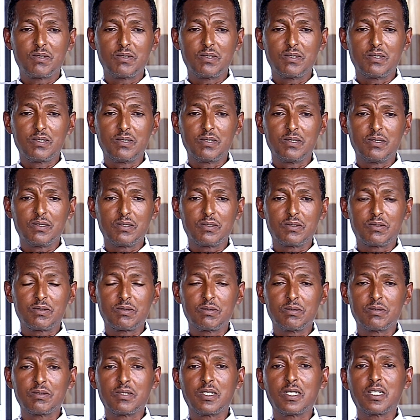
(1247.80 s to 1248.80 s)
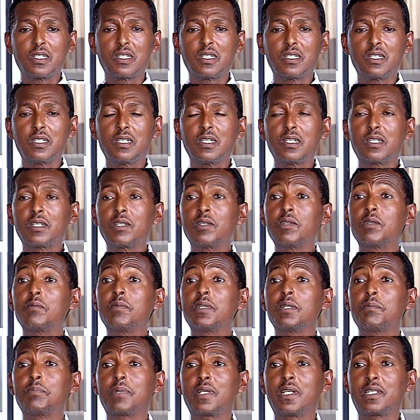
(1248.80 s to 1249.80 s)
to the
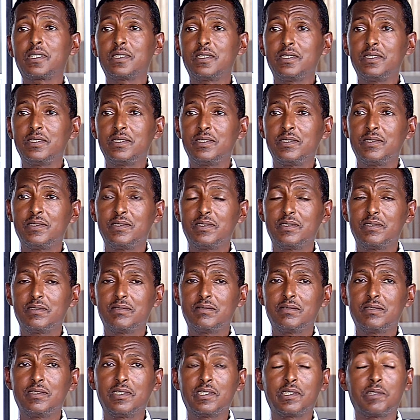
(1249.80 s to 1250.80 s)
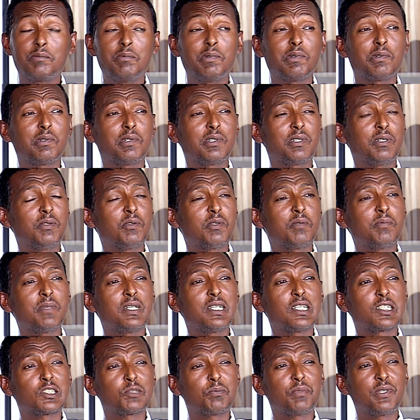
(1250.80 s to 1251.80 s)
global practice, the
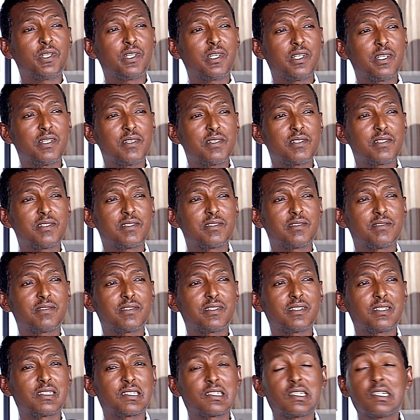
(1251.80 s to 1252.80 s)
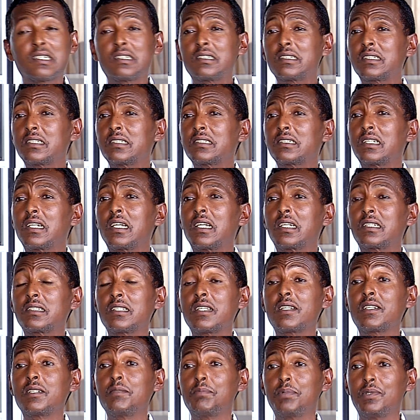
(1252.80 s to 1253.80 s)
global experience. Countries like
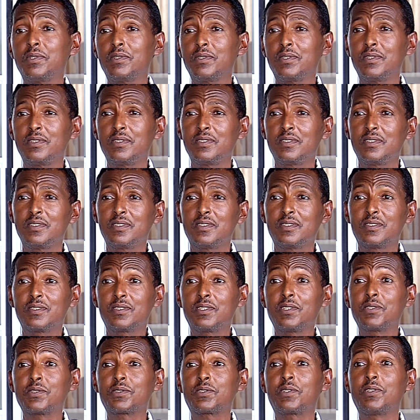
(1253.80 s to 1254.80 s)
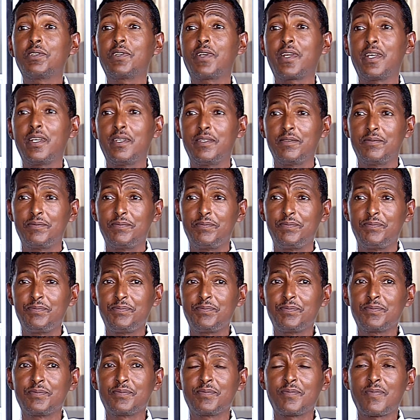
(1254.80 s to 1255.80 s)
Singapore, South Korea,
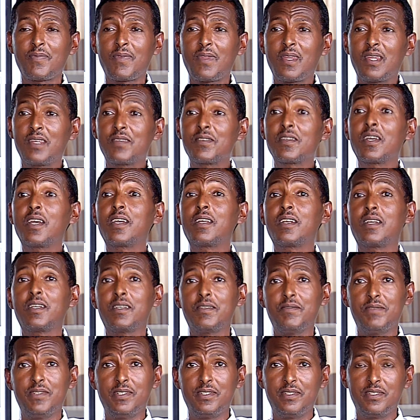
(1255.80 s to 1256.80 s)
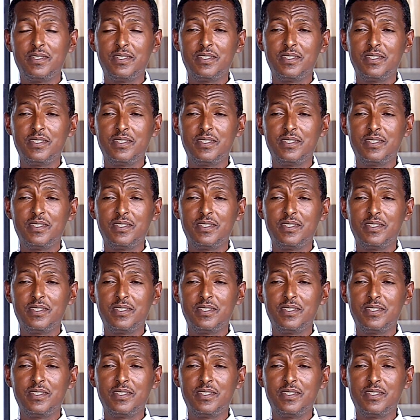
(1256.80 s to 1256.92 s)
China even,